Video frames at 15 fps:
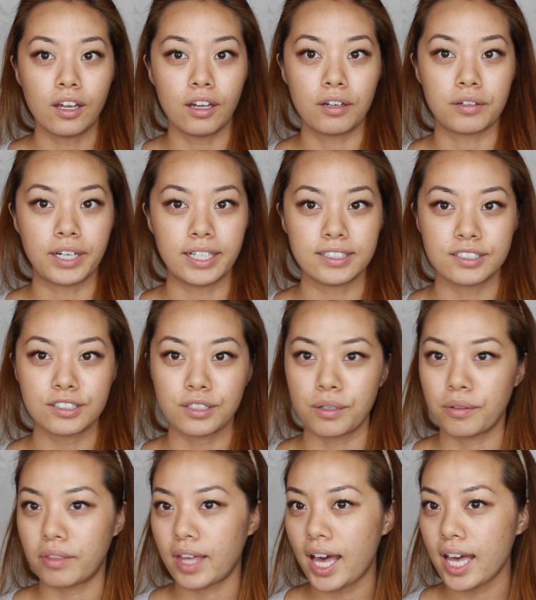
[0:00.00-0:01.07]
Alright, so
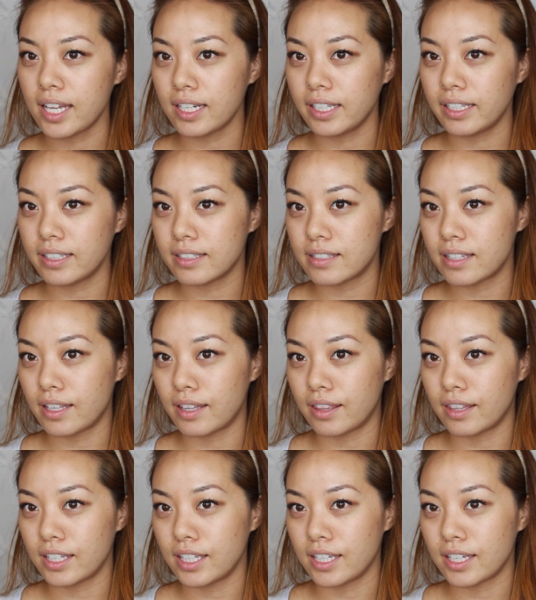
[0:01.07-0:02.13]
that is
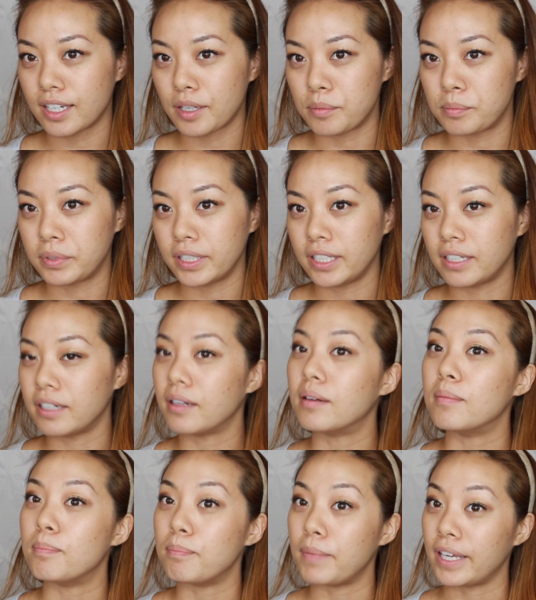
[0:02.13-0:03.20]
the completed
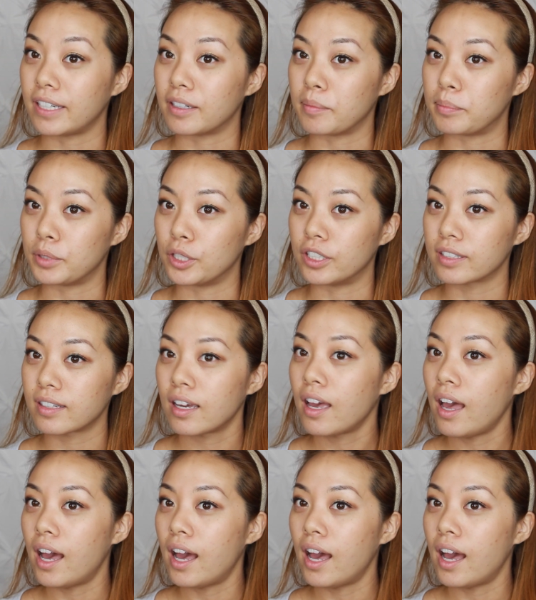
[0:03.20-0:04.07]
makeup look.